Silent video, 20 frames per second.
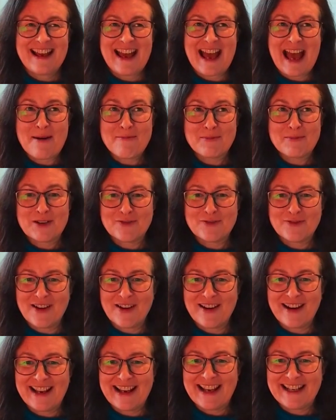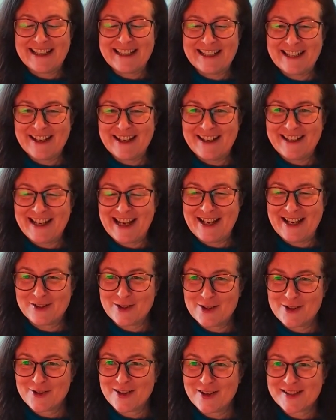amplify and learn how
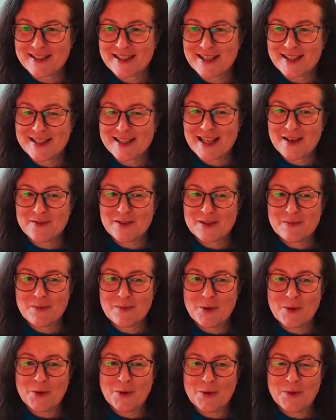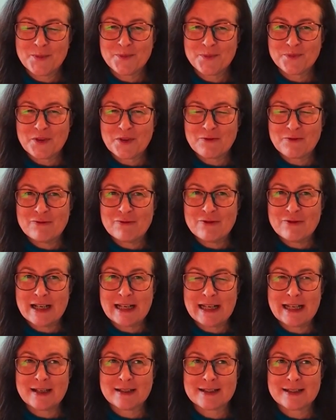to trust ourselves more,
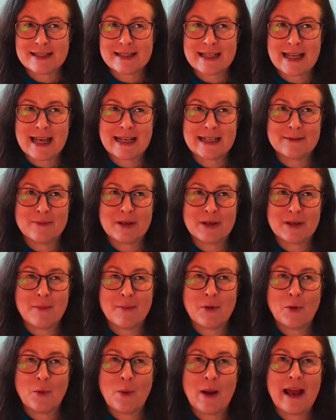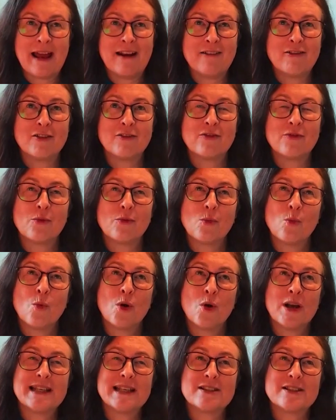really understand and become aware of
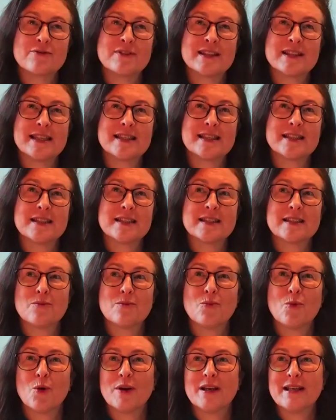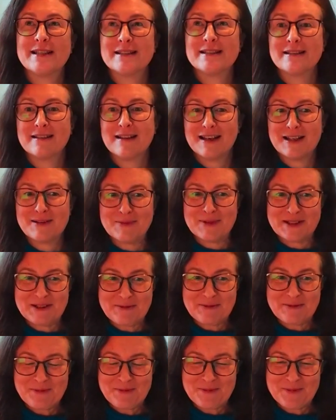what is resistance and what is alignment,
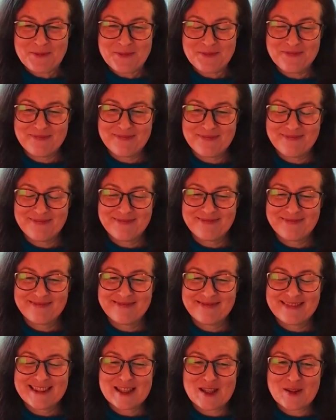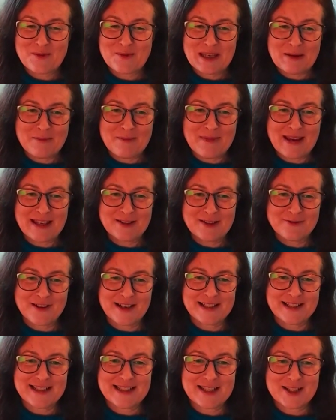so that we can make the
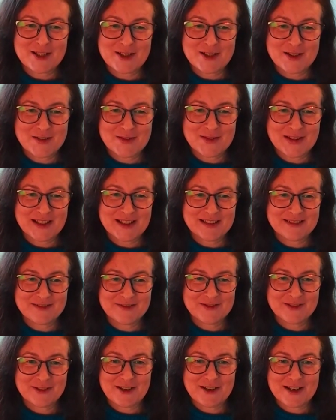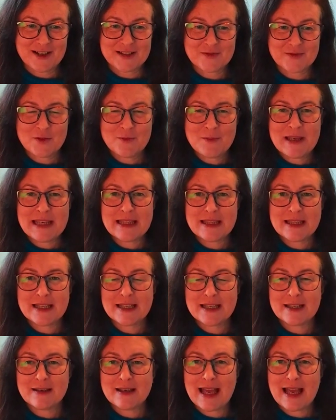right decisions for us. For me,
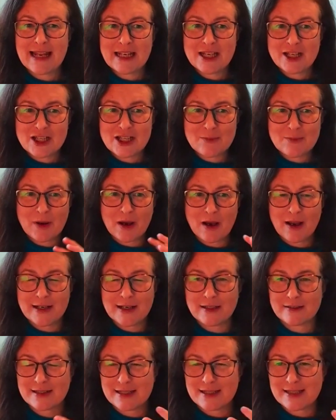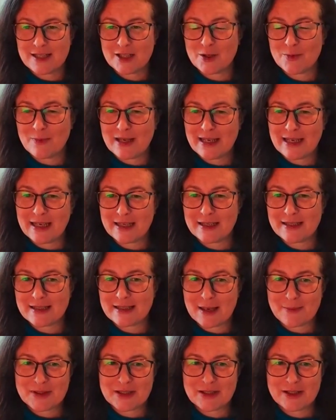the energy behind our decision making is
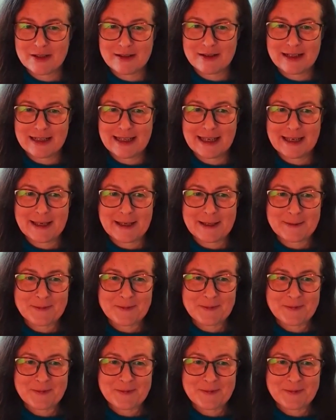absolutely key.